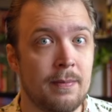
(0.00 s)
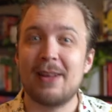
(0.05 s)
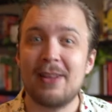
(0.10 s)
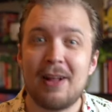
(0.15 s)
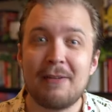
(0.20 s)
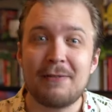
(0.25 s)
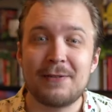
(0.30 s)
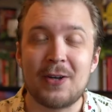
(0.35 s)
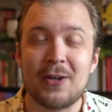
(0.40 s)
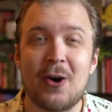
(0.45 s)
But
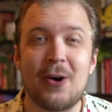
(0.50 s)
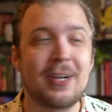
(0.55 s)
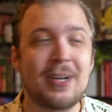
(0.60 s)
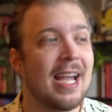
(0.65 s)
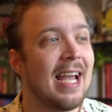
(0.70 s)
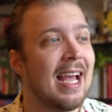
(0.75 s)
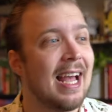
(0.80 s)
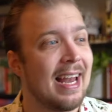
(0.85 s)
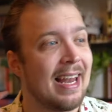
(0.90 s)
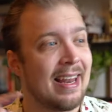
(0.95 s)
enough
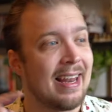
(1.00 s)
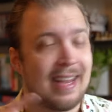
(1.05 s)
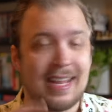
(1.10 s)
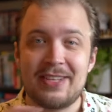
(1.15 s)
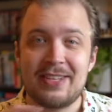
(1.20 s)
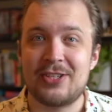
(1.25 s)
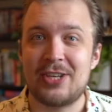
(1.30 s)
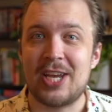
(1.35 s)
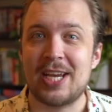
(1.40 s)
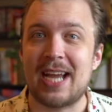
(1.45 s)
talk,
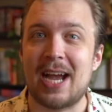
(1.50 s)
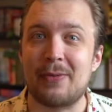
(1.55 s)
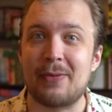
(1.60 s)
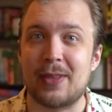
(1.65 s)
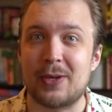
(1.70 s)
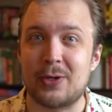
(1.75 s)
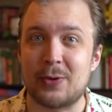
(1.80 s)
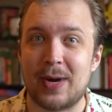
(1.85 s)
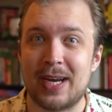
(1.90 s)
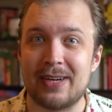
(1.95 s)
let's check
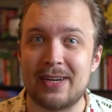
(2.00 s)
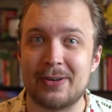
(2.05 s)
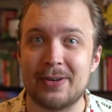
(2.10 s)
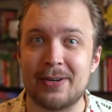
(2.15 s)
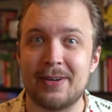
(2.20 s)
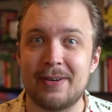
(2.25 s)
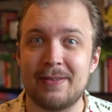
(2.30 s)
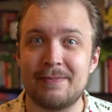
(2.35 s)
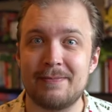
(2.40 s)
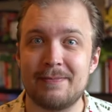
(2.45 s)
out the trailer.